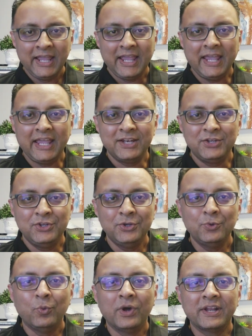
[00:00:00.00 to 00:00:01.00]
And
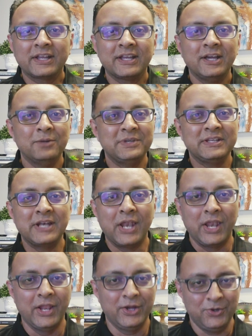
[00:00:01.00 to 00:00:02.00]
you want to come
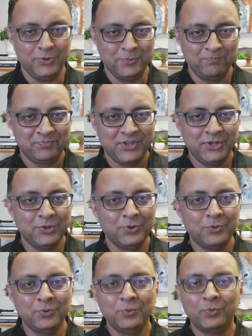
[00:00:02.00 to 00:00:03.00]
in low.
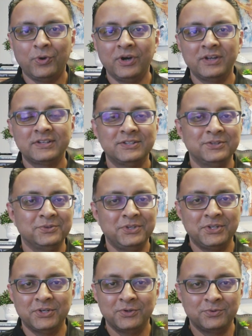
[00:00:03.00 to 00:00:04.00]
You want to,
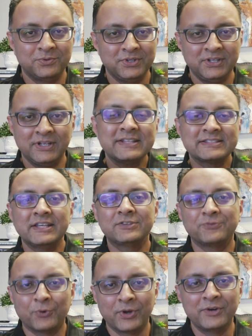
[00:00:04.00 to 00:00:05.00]
let's say
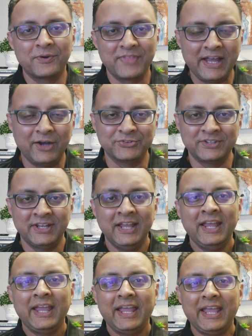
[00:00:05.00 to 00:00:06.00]
it's 400,000,
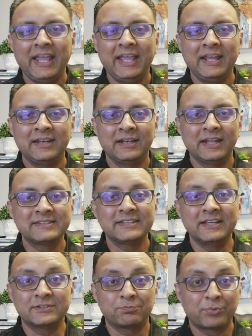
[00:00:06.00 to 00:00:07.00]
and let's
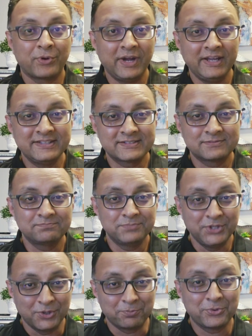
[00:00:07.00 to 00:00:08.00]
say it's priced,
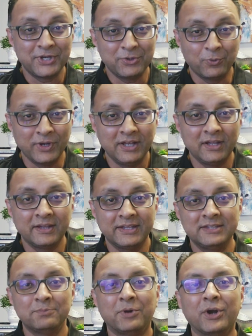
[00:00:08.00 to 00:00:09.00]
pretty well
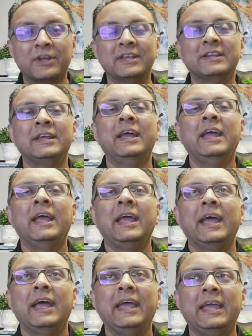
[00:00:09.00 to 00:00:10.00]
in the market,
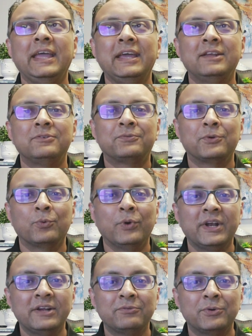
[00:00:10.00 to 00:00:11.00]
and for
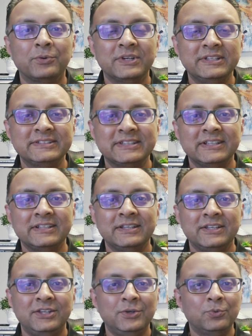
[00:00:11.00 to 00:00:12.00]
whatever
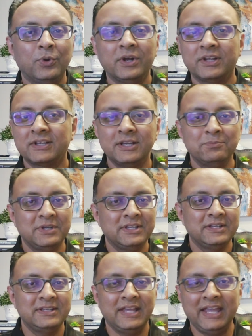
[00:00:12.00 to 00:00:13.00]
reason you want to come
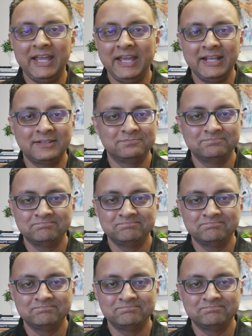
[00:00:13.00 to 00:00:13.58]
in at